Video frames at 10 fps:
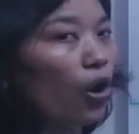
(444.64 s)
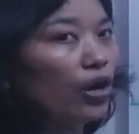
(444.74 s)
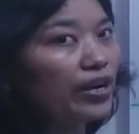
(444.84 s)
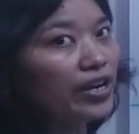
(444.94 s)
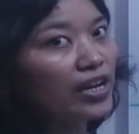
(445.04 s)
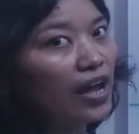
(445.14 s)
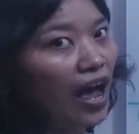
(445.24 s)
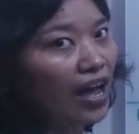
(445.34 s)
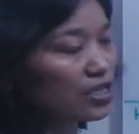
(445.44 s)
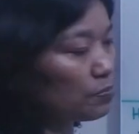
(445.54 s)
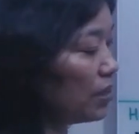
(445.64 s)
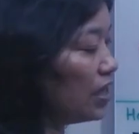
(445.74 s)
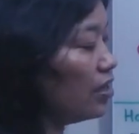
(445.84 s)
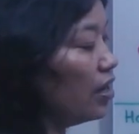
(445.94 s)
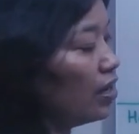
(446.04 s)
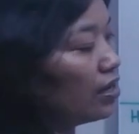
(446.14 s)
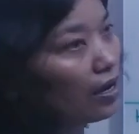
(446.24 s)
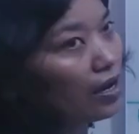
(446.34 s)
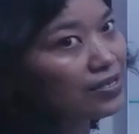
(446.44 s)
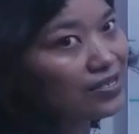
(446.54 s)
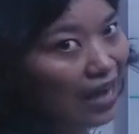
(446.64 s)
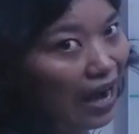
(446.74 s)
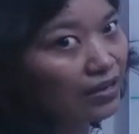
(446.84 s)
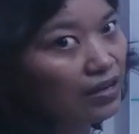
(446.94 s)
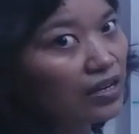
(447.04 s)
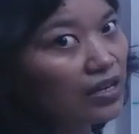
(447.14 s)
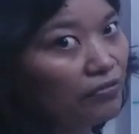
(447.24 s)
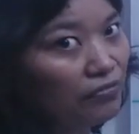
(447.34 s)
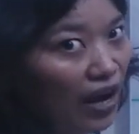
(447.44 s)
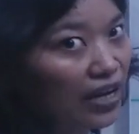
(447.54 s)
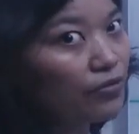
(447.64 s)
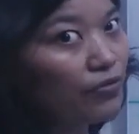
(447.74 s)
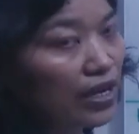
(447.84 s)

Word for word: already has been a standard defined